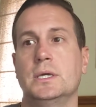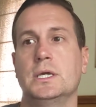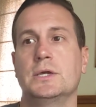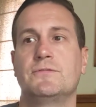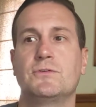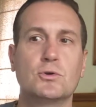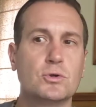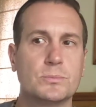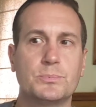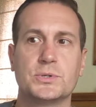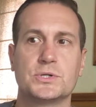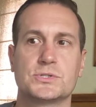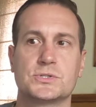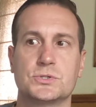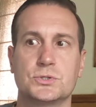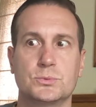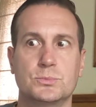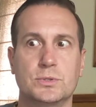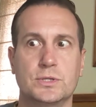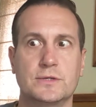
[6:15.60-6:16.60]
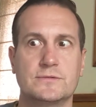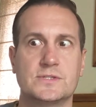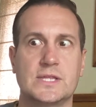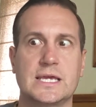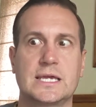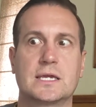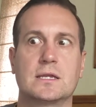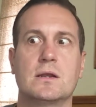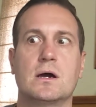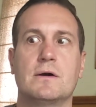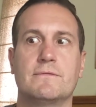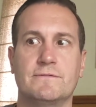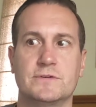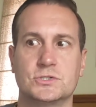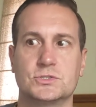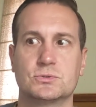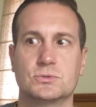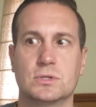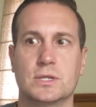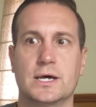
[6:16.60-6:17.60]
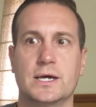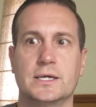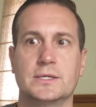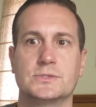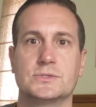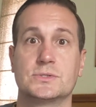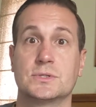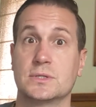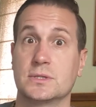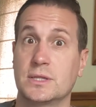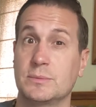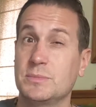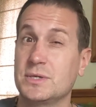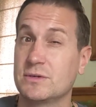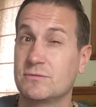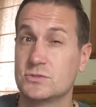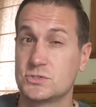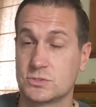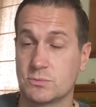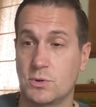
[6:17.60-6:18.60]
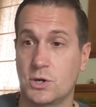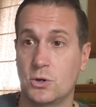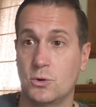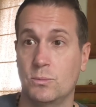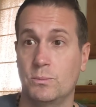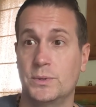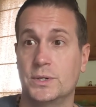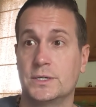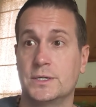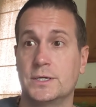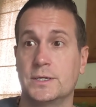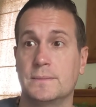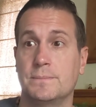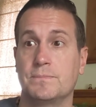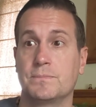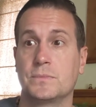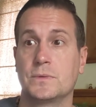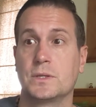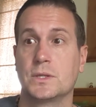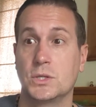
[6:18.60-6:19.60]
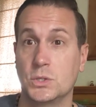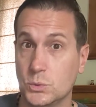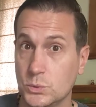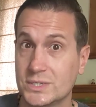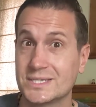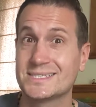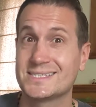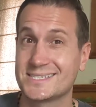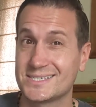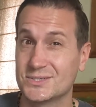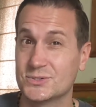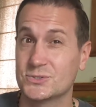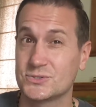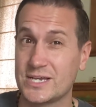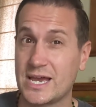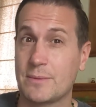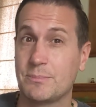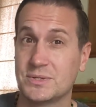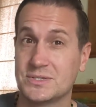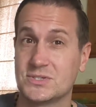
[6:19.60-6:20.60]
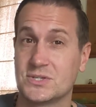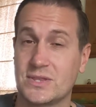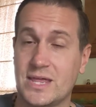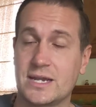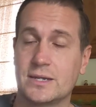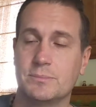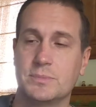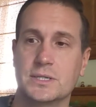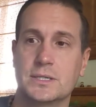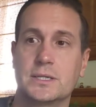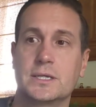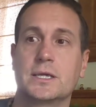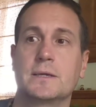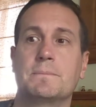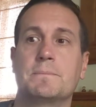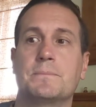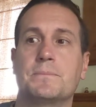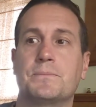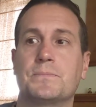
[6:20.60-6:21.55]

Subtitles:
If you're a person who believes they cannot visualize, let me give you some hope. You can still tap into that ability.